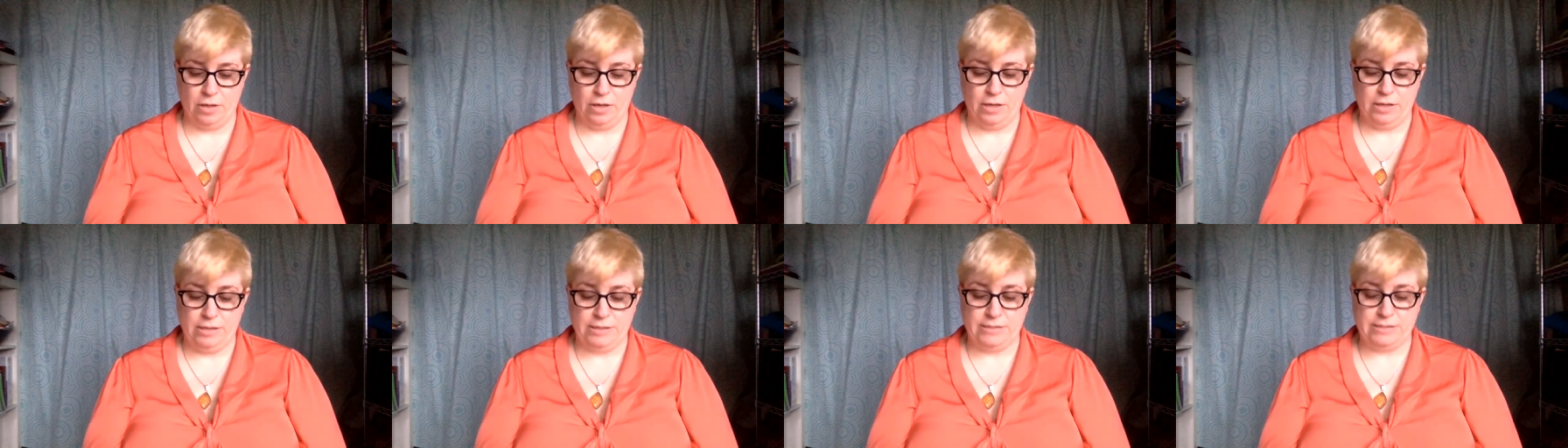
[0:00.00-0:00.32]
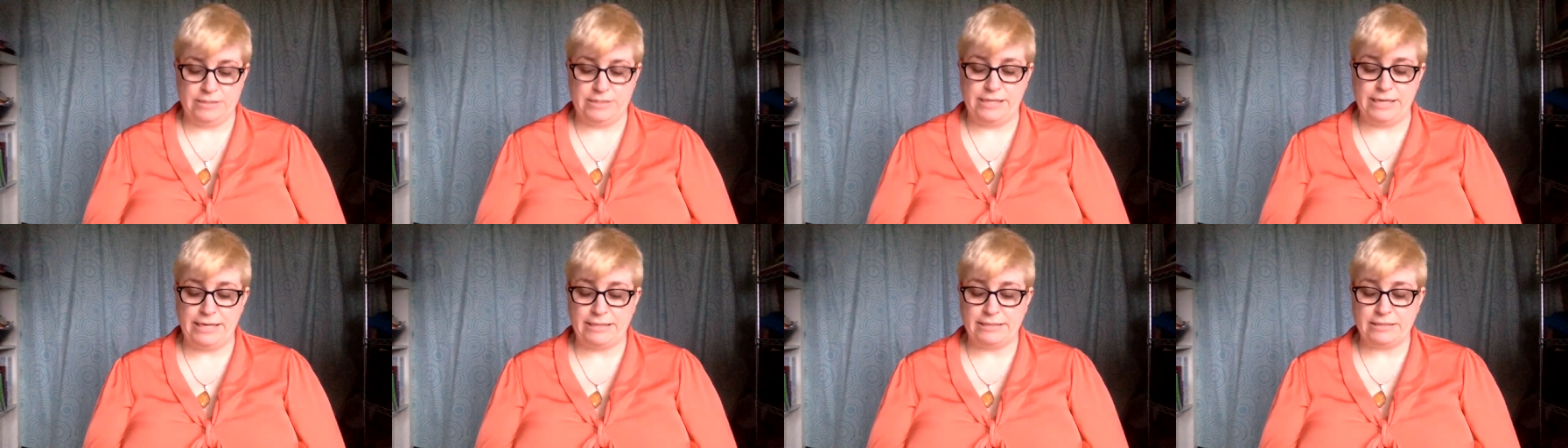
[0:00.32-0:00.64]

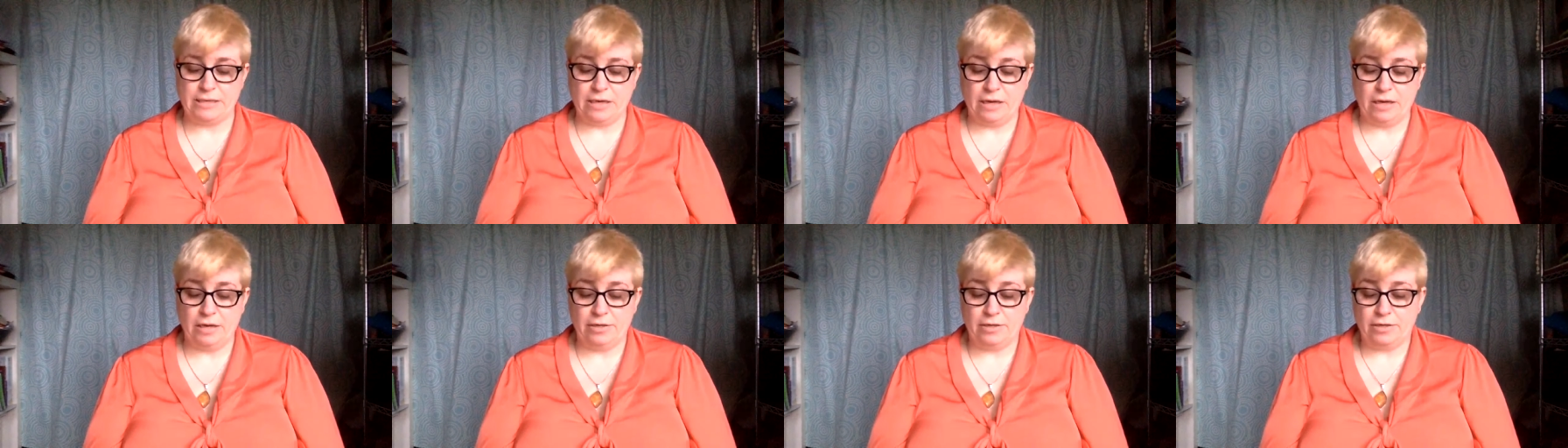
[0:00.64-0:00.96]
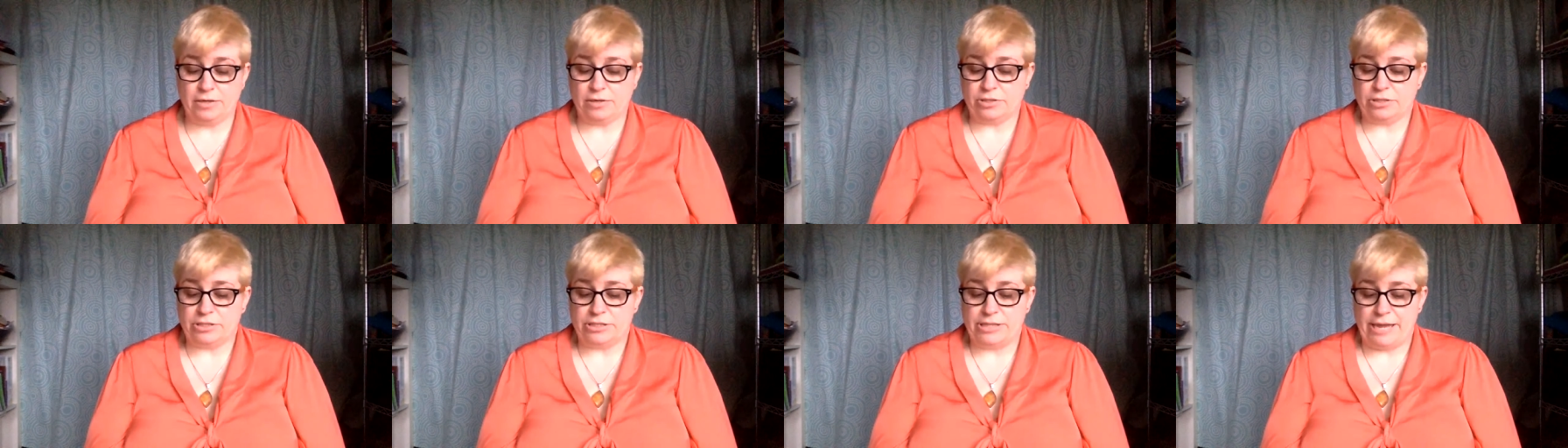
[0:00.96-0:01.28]
Seek to
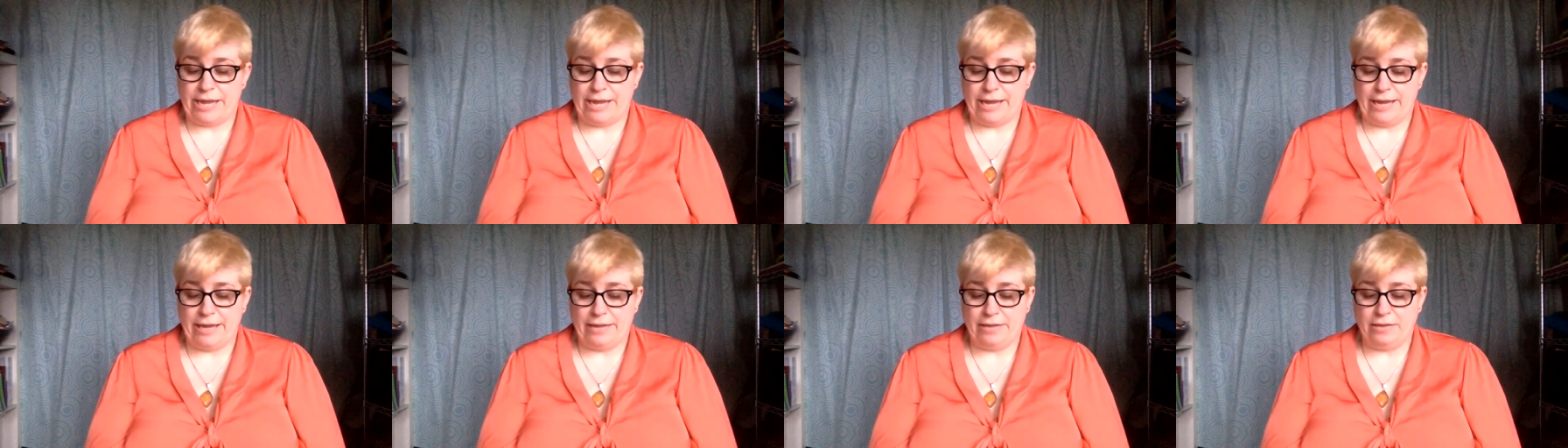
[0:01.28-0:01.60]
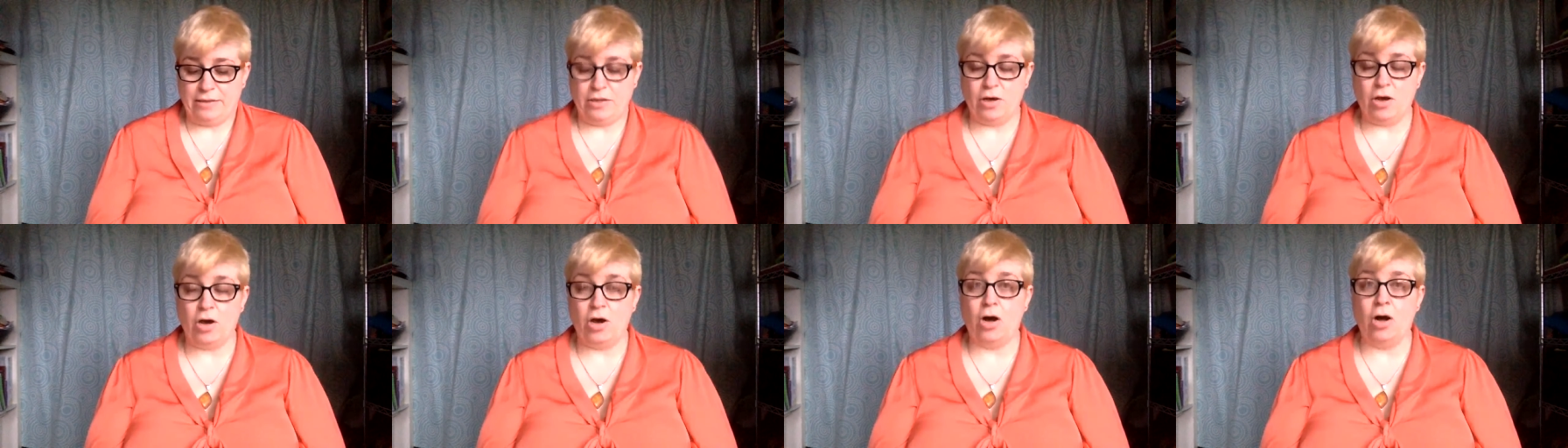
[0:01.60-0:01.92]

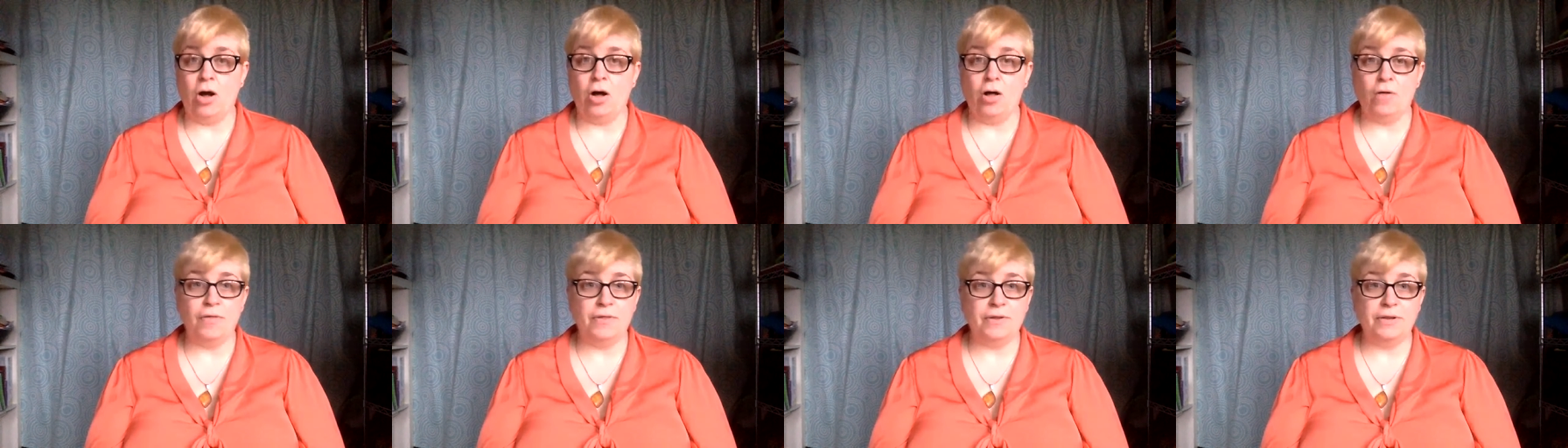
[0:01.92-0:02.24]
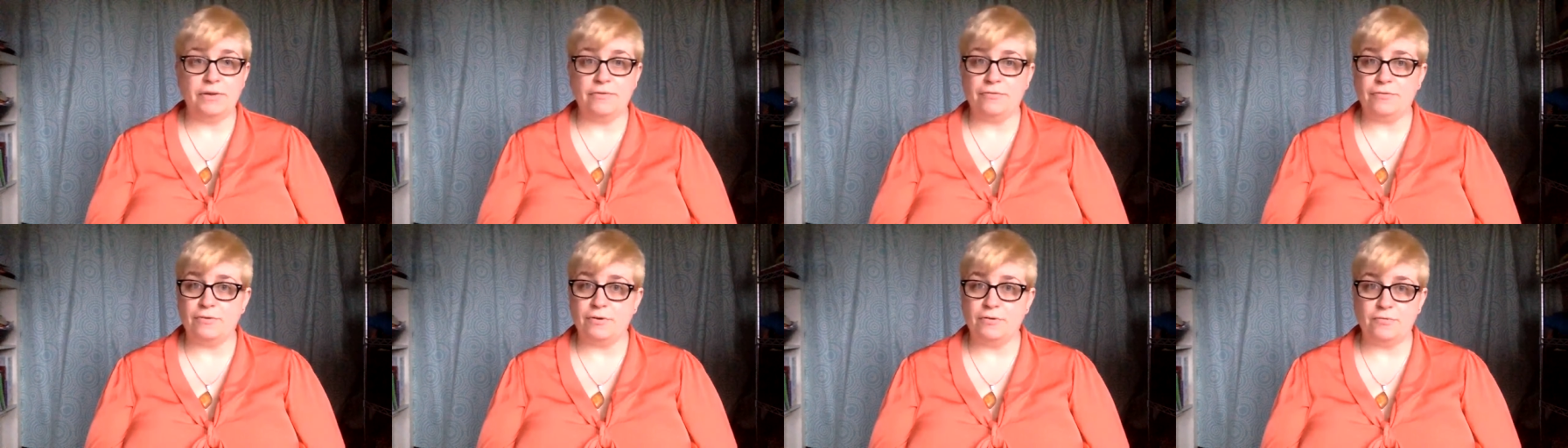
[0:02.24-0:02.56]
understand all the
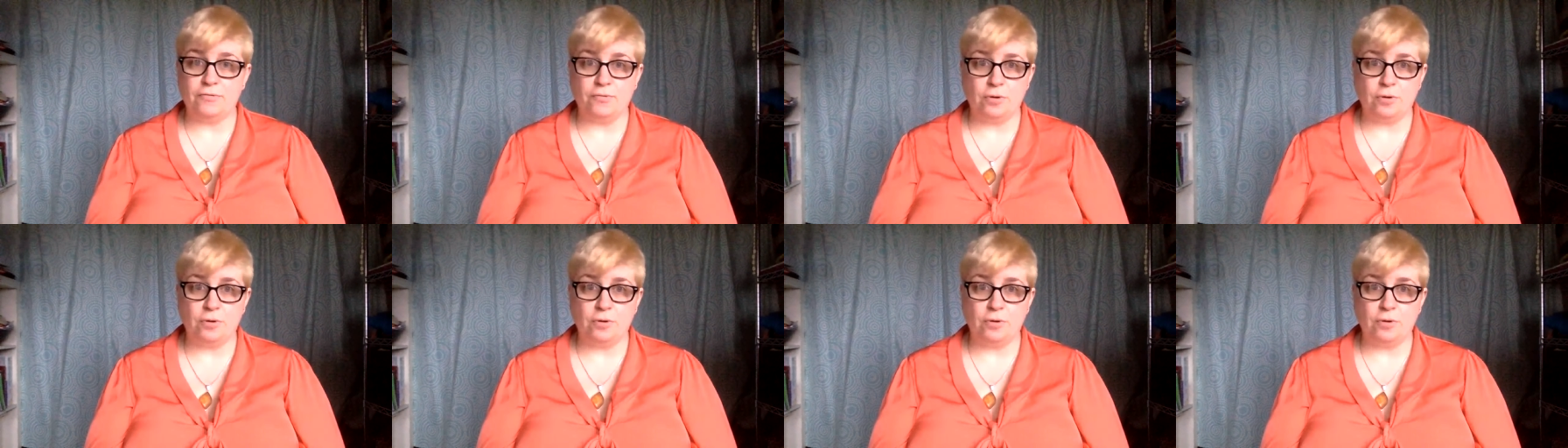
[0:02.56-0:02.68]
different